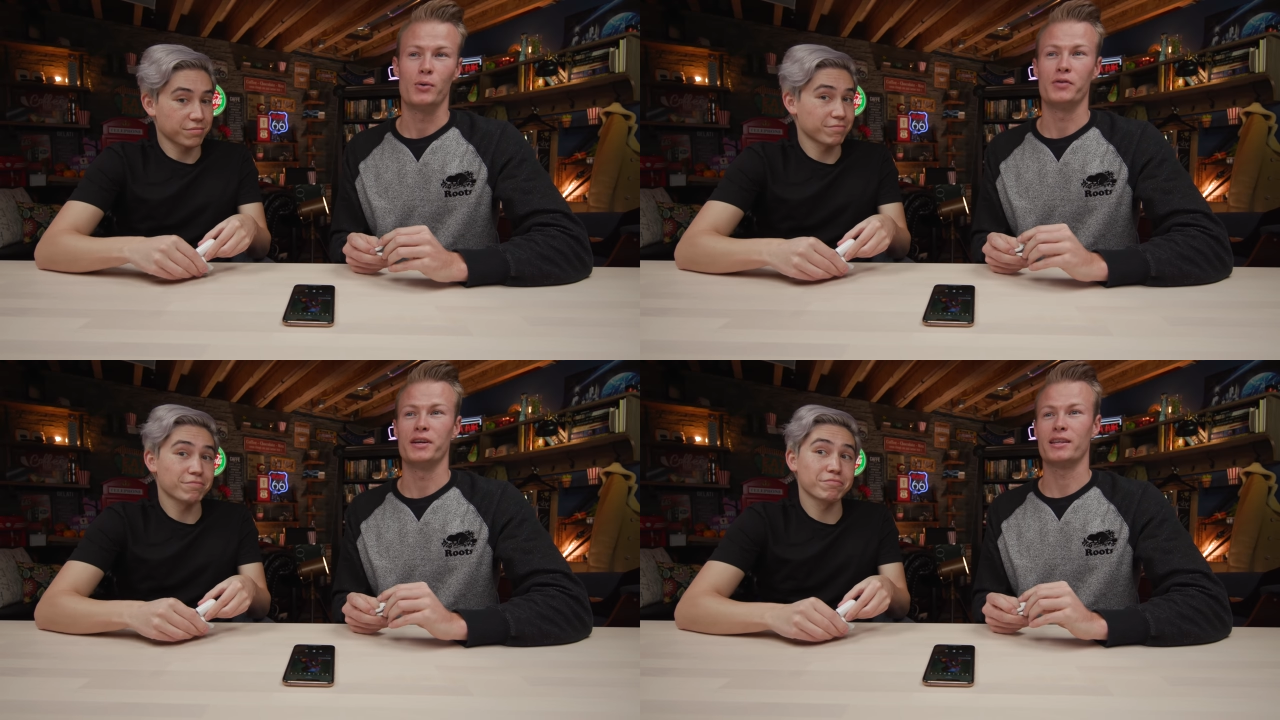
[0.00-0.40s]
Speaker 1: one
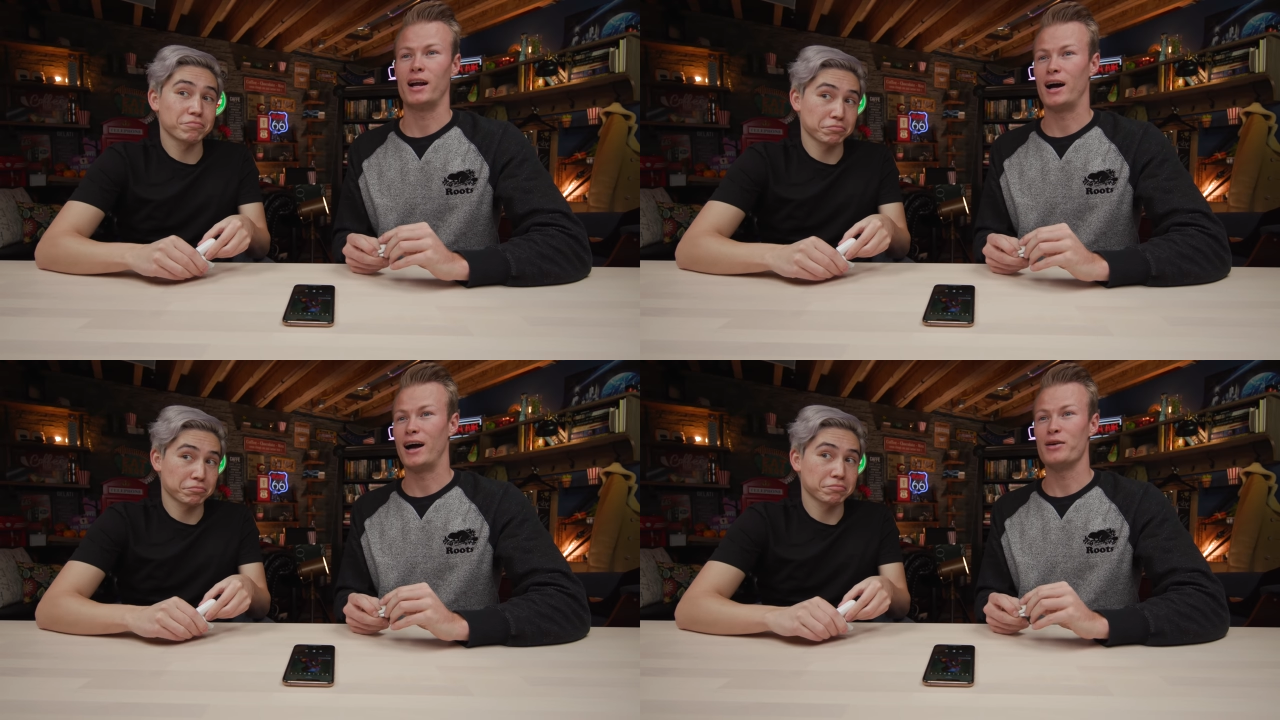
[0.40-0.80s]
thing that
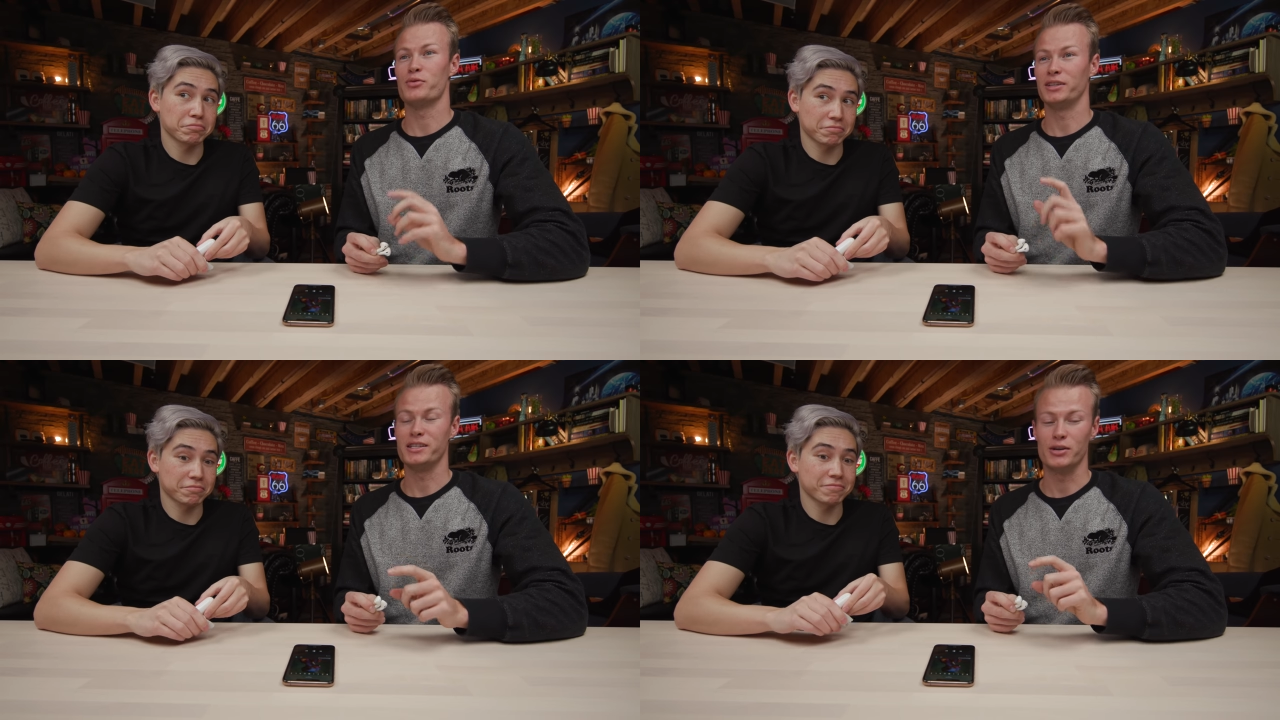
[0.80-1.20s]
I
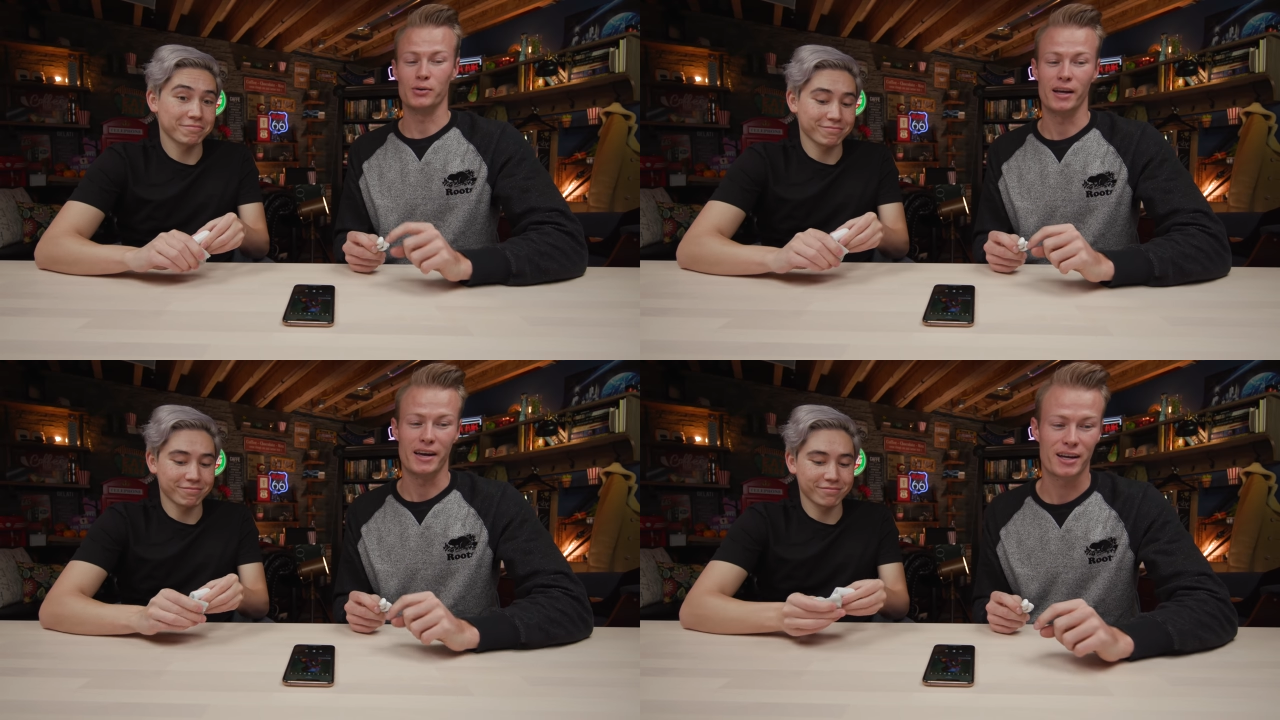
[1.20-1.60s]
really don't
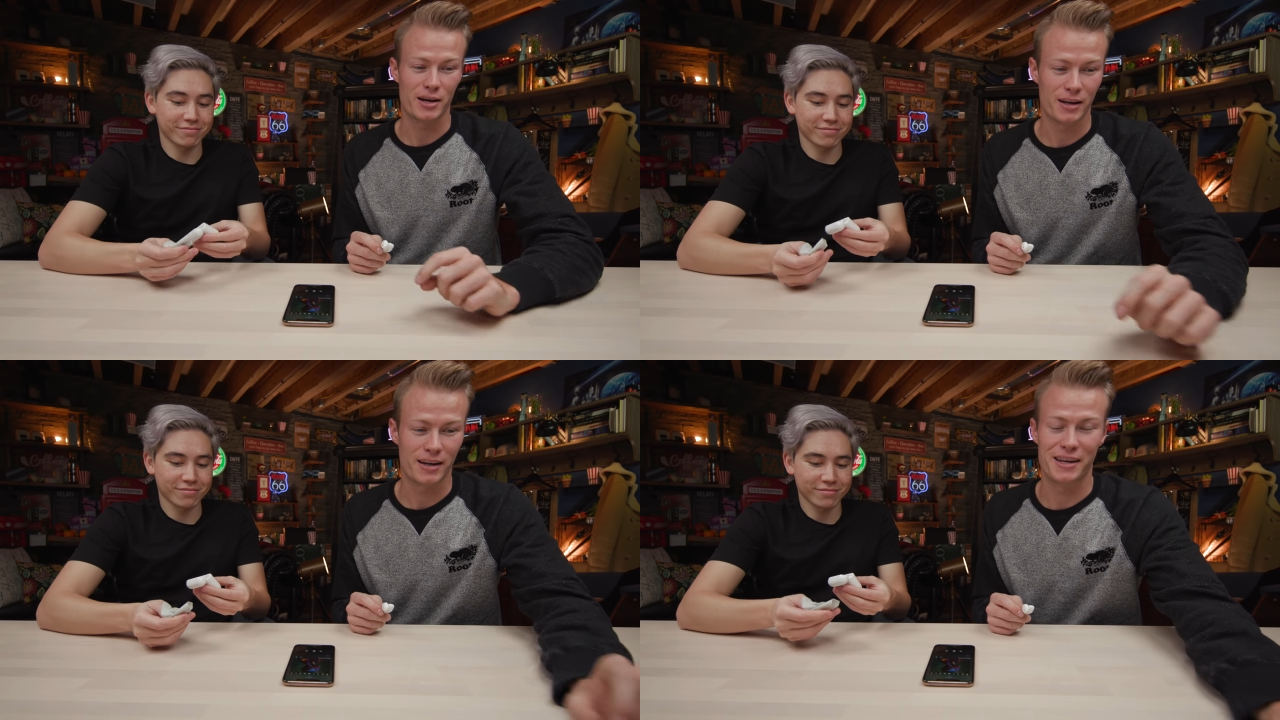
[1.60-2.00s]
like
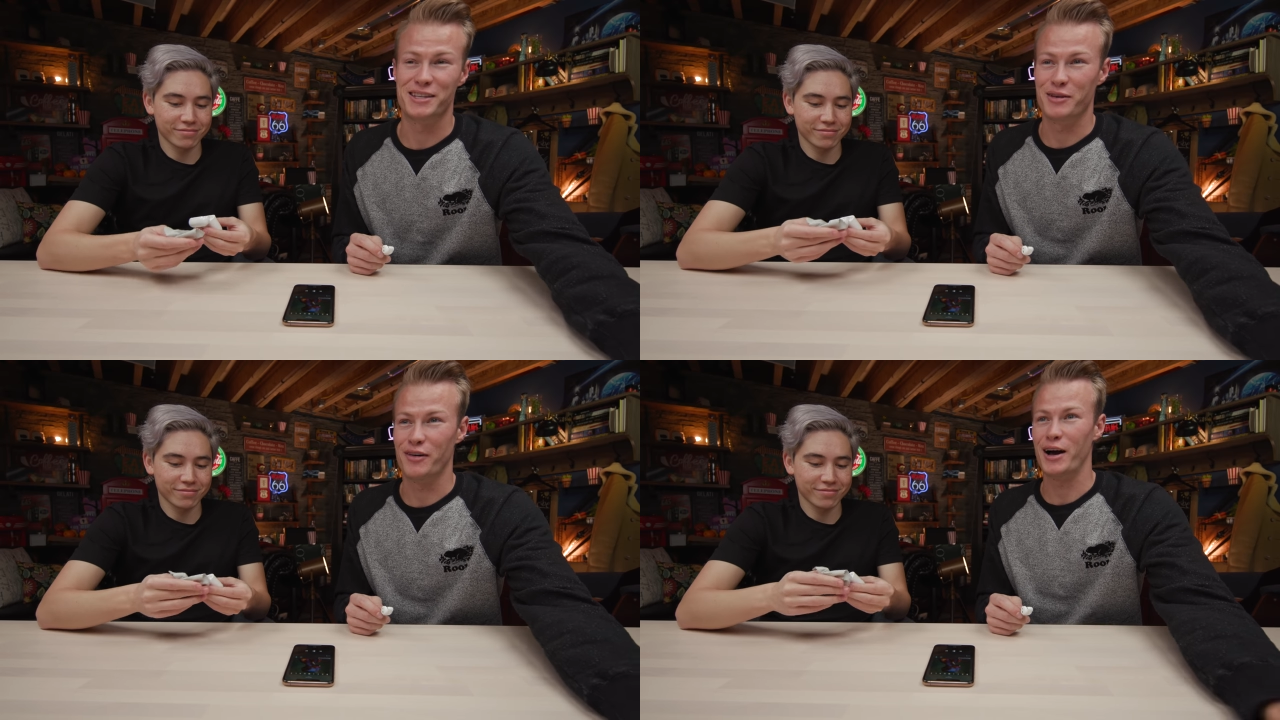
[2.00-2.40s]
is
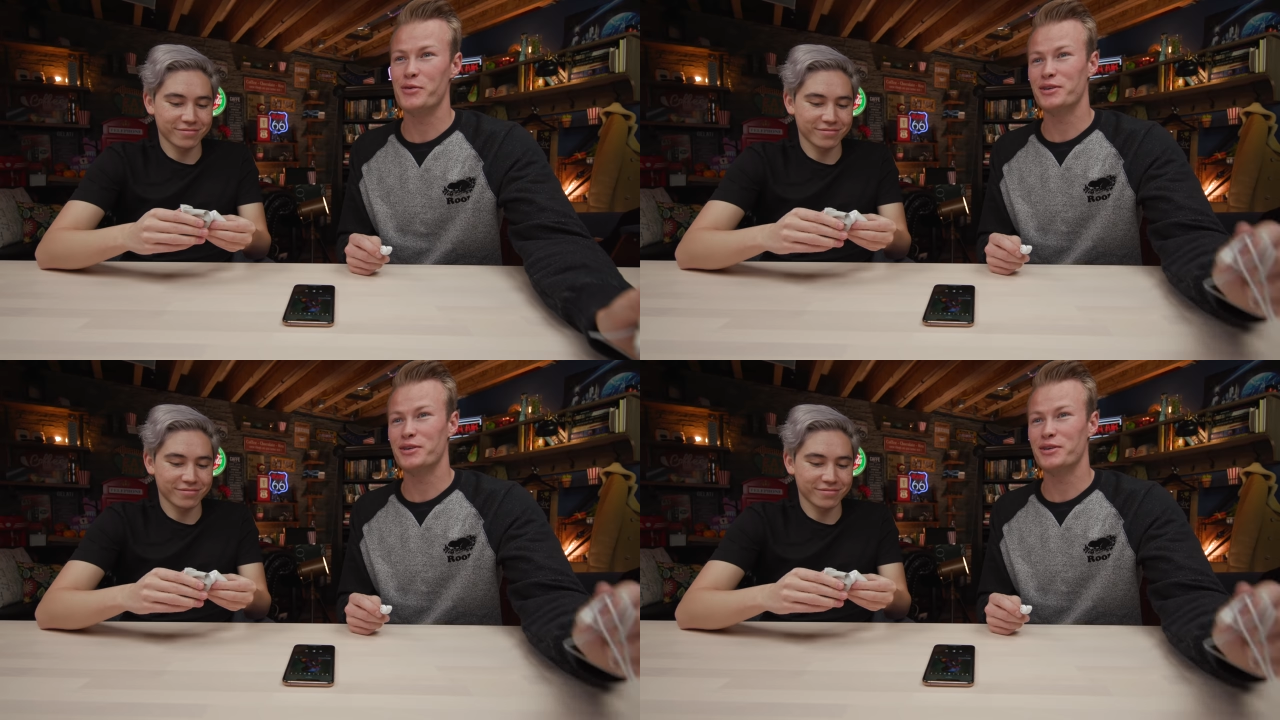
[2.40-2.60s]
if I